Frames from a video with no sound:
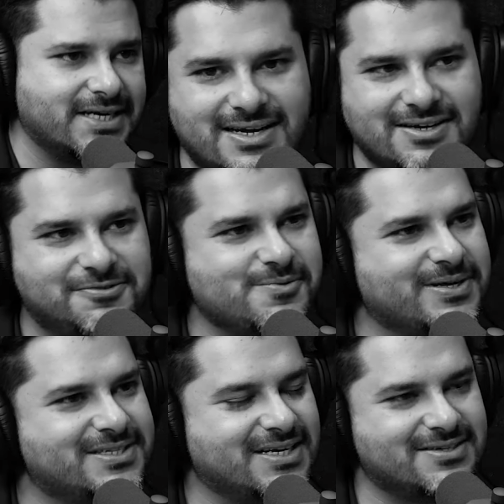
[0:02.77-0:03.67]
And a few
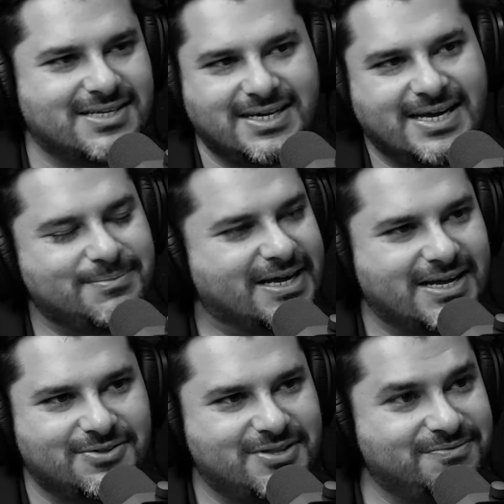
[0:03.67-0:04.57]
months in, I was like, hey man,
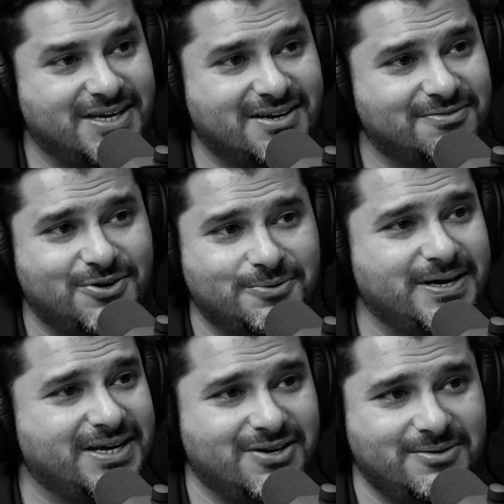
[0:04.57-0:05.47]
I don't think we can afford to
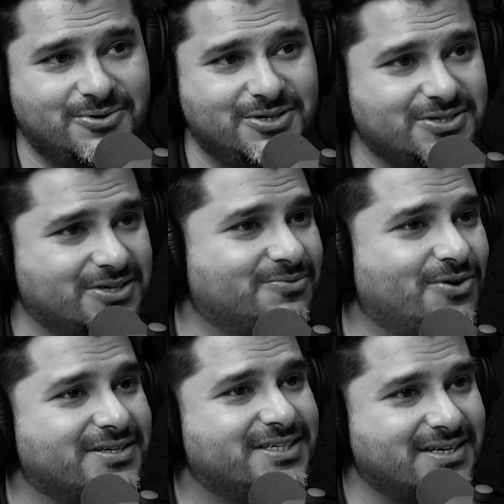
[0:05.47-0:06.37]
pay you anymore. So you're a
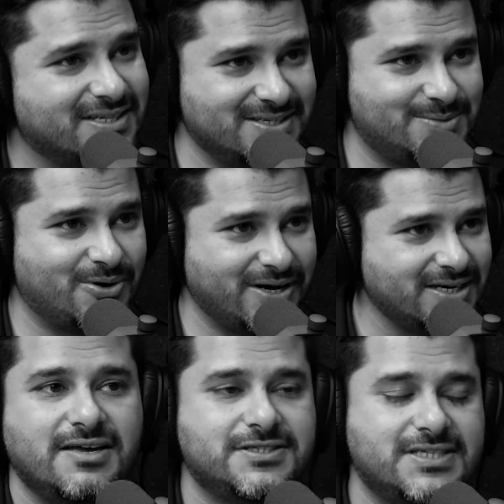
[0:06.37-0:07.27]
volunteer at this
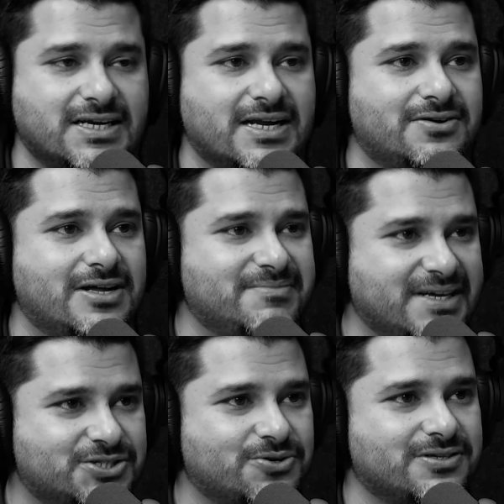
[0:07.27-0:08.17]
point. If you stick around, I'll
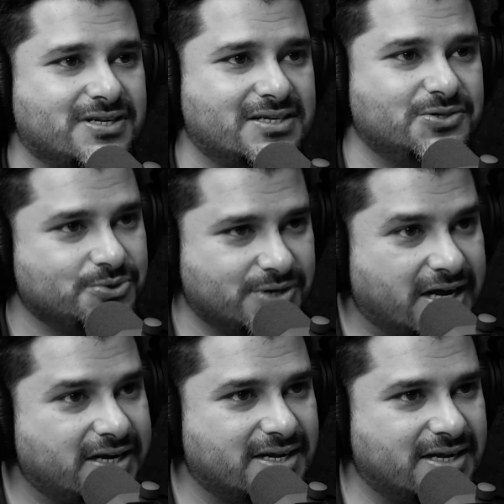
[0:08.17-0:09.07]
make sure that I'll do you
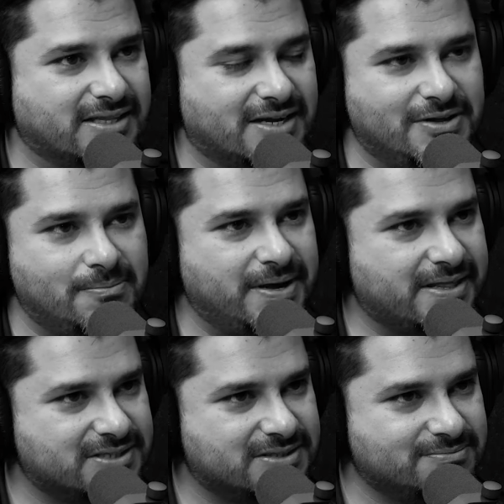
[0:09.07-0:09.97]
right and that we'll pay
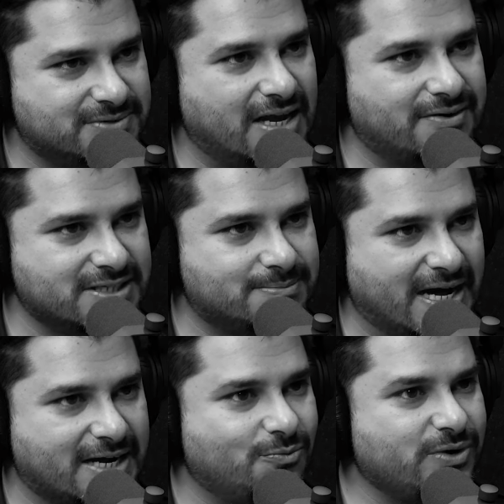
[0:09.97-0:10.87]
the salaries
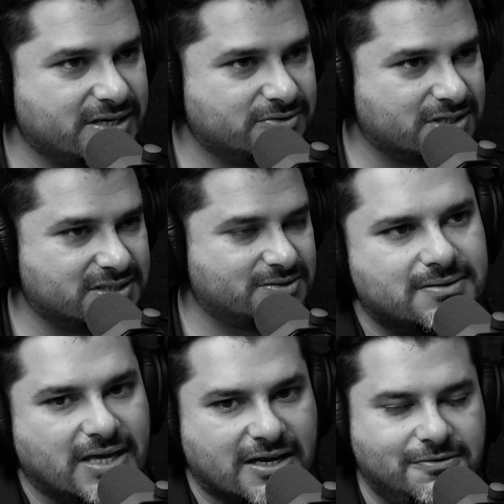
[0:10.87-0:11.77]
back with interest.
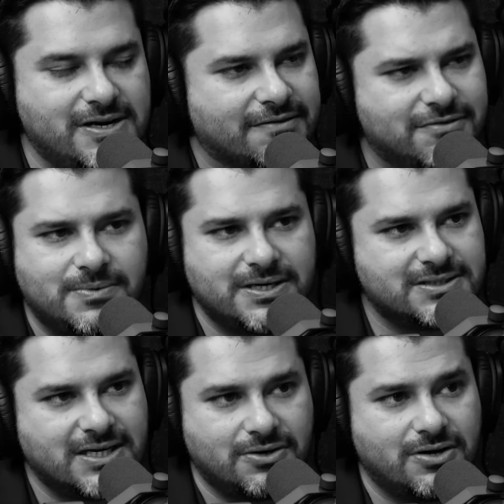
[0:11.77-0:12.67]
Thankfully, everybody
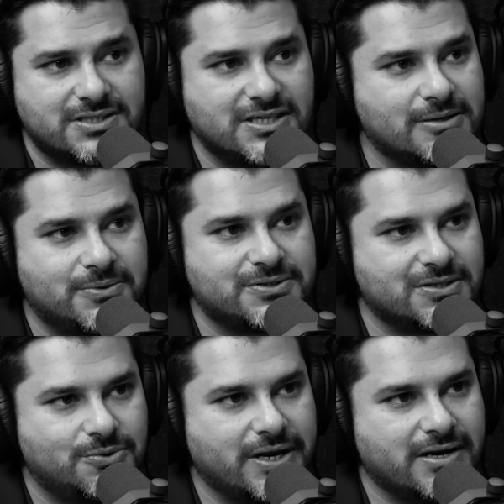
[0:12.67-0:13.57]
stayed, not a single person quit.